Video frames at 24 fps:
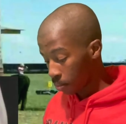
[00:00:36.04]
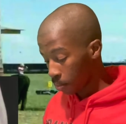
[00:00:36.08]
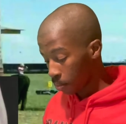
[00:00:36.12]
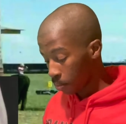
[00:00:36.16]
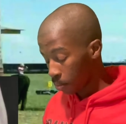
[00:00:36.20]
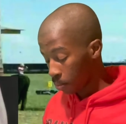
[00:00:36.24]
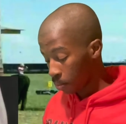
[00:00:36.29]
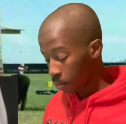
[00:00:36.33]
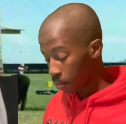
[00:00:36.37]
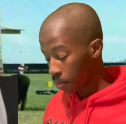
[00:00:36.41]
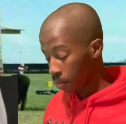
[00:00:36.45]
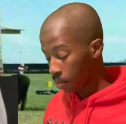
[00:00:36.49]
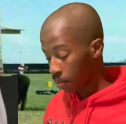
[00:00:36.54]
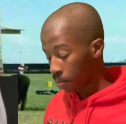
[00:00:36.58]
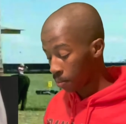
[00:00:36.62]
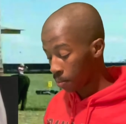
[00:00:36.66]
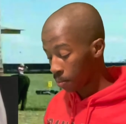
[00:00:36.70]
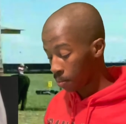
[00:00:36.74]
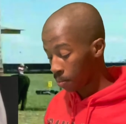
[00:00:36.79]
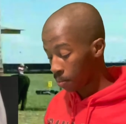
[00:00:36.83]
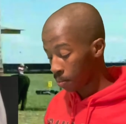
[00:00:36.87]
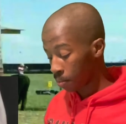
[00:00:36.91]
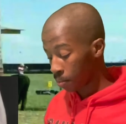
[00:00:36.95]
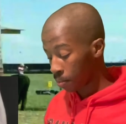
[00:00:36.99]

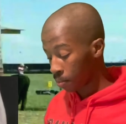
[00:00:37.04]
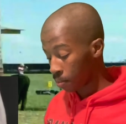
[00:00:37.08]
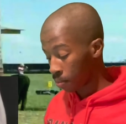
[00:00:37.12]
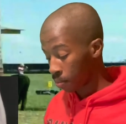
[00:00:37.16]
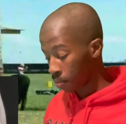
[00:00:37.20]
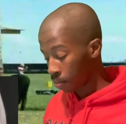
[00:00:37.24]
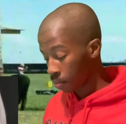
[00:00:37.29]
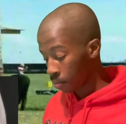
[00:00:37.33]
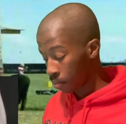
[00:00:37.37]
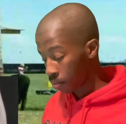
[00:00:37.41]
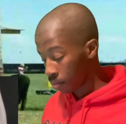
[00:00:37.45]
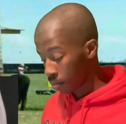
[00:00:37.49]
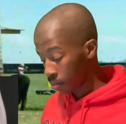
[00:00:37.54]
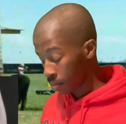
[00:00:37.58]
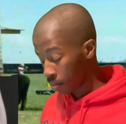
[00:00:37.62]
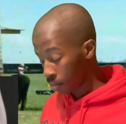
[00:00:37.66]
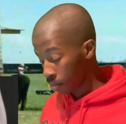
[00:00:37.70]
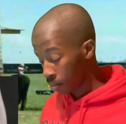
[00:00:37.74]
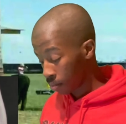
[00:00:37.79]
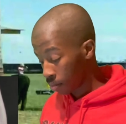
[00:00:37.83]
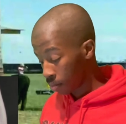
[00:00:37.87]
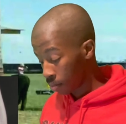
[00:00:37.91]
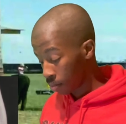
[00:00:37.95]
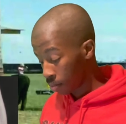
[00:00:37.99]

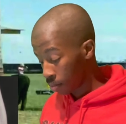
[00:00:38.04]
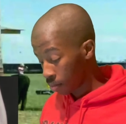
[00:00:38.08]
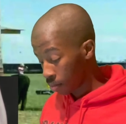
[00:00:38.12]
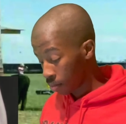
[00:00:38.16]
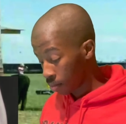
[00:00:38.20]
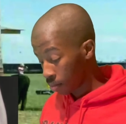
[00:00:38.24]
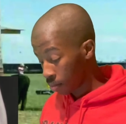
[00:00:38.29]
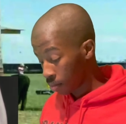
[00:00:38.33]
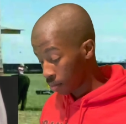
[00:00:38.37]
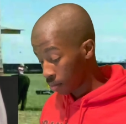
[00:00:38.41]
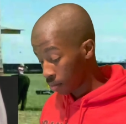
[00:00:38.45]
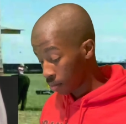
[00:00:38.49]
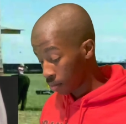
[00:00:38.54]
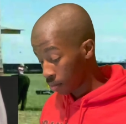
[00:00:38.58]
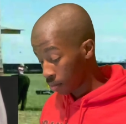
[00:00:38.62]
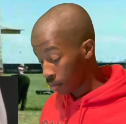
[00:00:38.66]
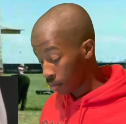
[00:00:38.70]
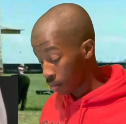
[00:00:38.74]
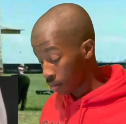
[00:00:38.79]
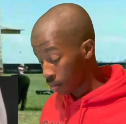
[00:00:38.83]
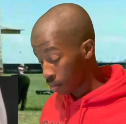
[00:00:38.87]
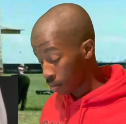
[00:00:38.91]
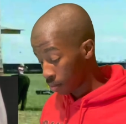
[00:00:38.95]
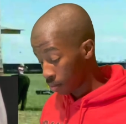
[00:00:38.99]

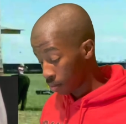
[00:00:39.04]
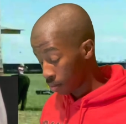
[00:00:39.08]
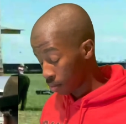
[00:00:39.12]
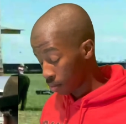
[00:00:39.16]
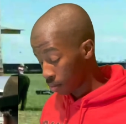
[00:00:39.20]
[no speech]